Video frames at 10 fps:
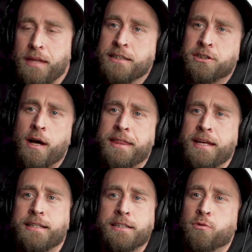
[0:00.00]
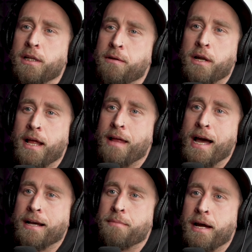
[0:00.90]
And so I think that's really what I
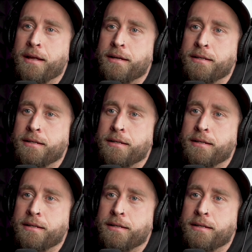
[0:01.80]
like about it.